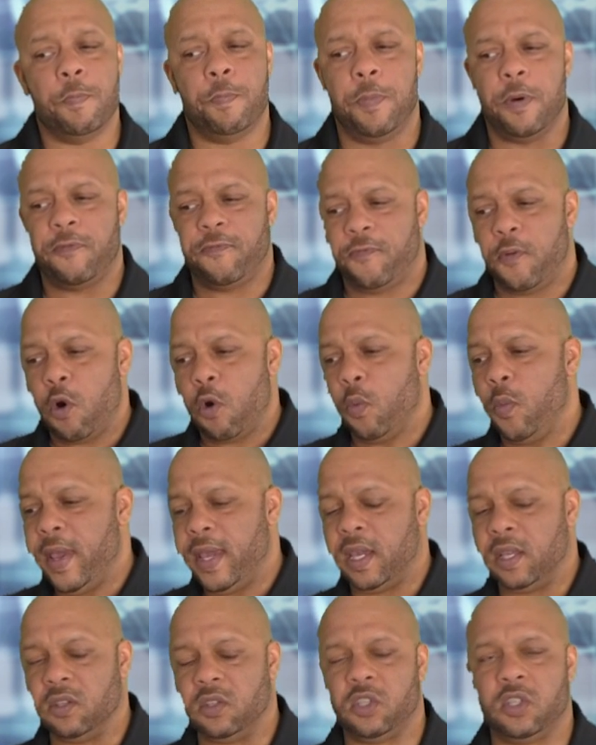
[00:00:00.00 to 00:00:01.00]
Before
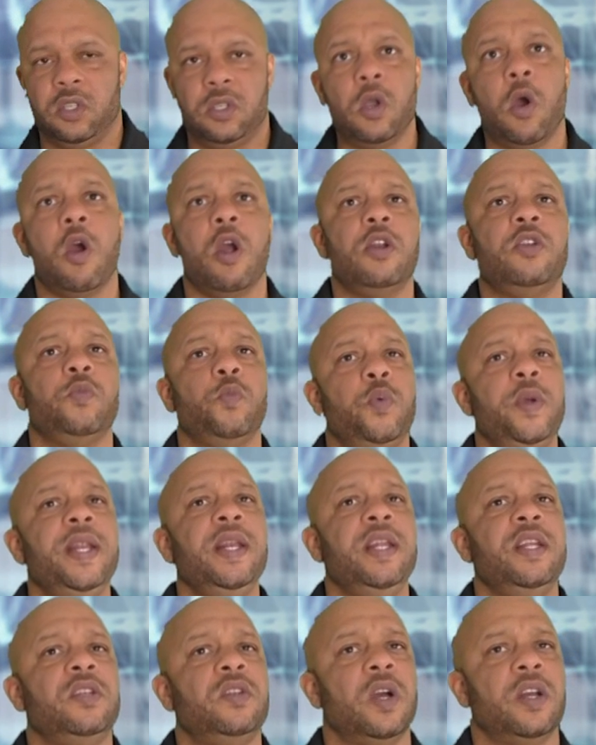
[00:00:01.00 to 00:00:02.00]
we can start, we
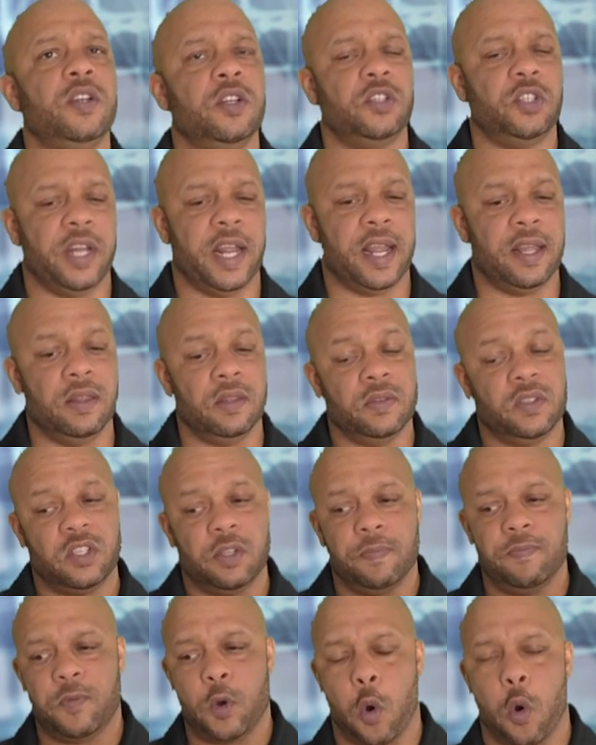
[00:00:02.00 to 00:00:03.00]
need to understand
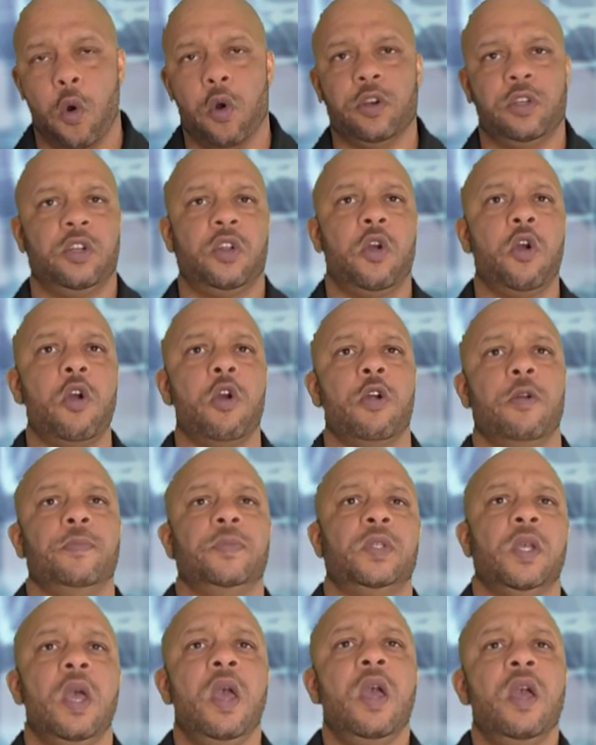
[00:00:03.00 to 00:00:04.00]
some core
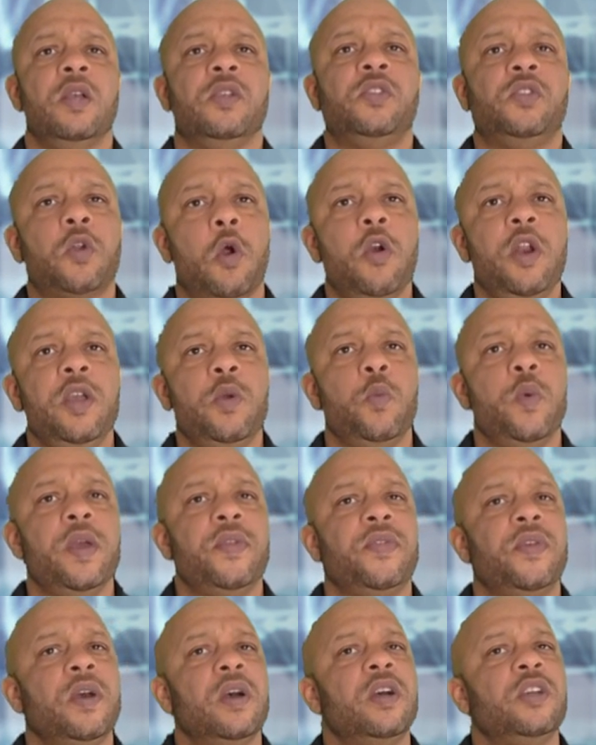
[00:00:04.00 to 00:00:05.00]
terms, starting
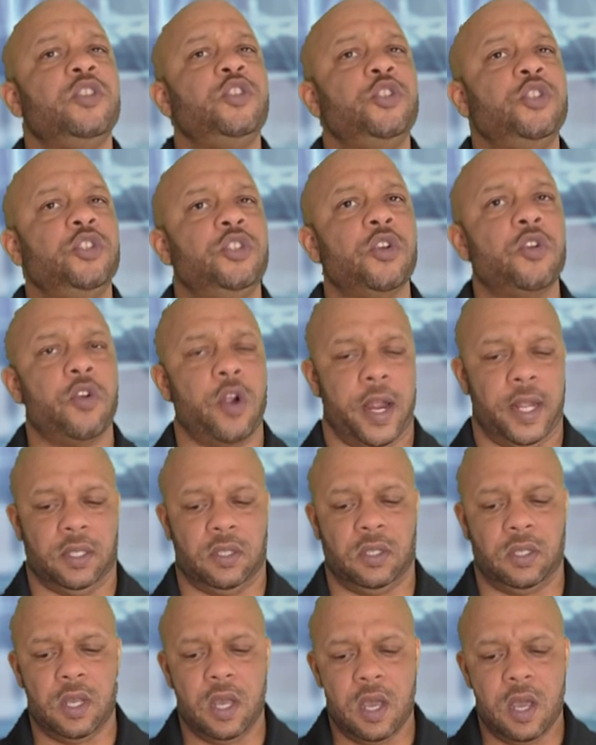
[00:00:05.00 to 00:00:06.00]
with
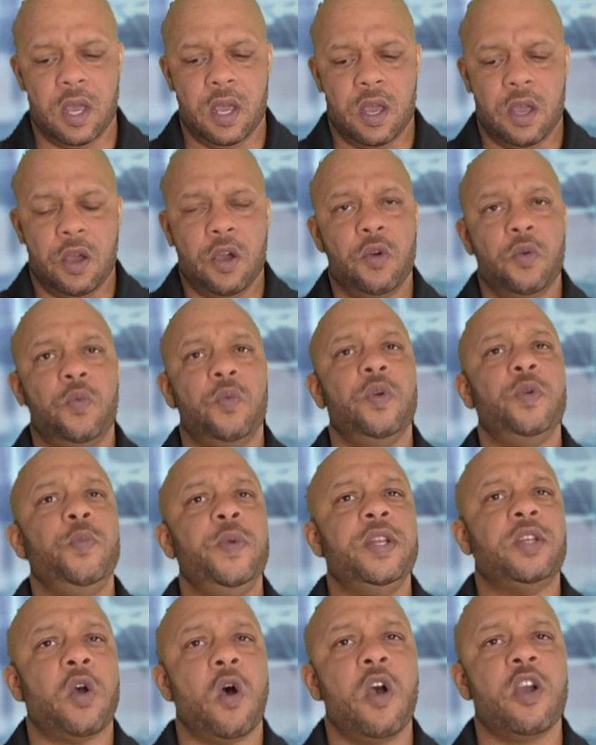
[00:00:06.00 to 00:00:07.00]
assurance. When
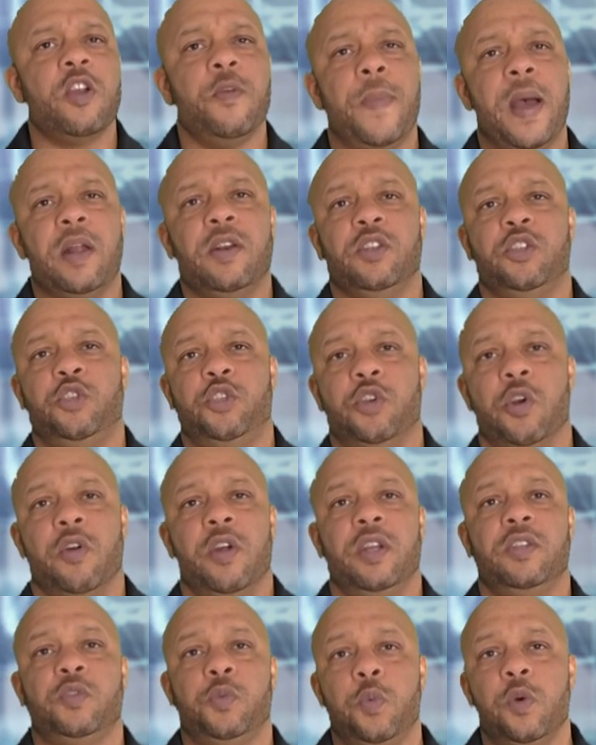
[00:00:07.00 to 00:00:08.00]
we talk about
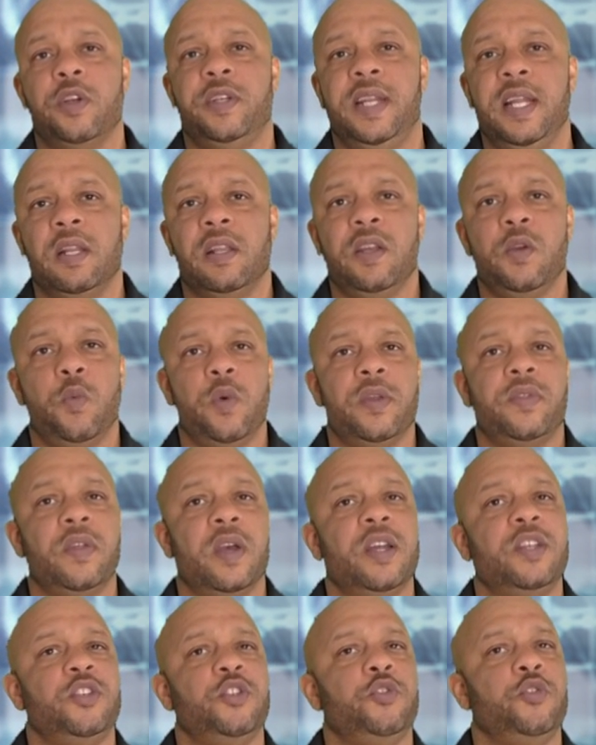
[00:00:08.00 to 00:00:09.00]
assurance, we're dealing
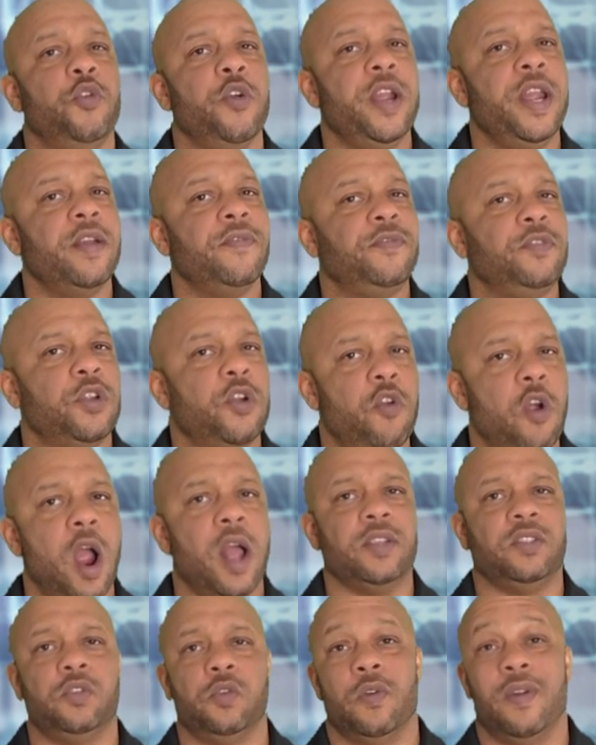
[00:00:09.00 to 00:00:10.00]
with a degree of
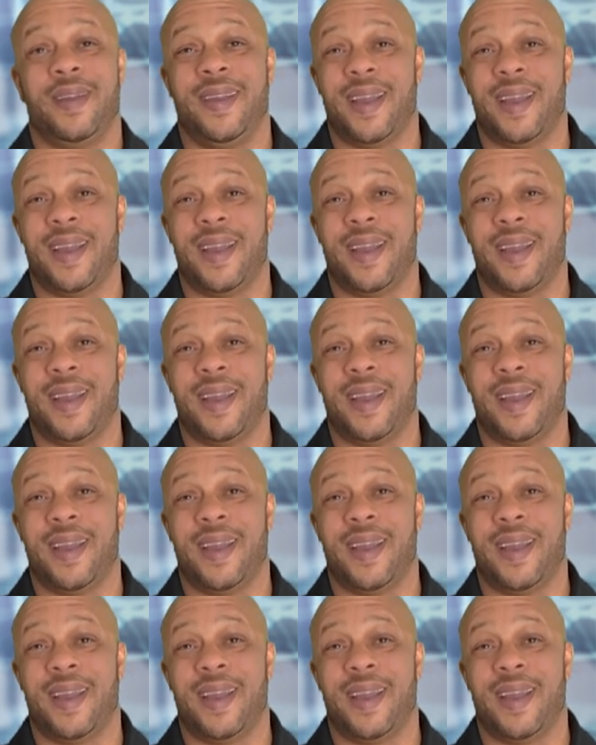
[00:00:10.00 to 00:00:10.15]
trust or